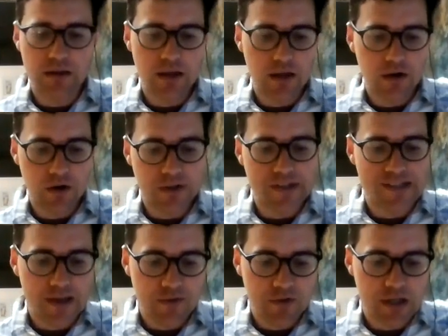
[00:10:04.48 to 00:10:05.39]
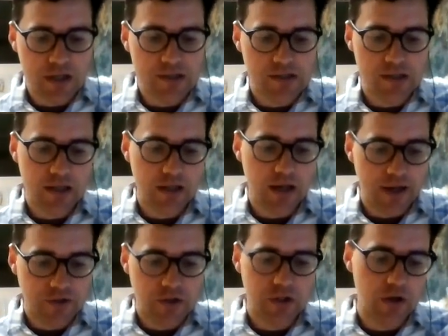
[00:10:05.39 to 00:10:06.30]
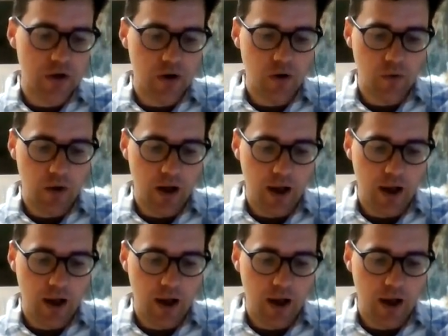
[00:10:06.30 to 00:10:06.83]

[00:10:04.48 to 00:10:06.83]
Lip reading: early 70s, he got to know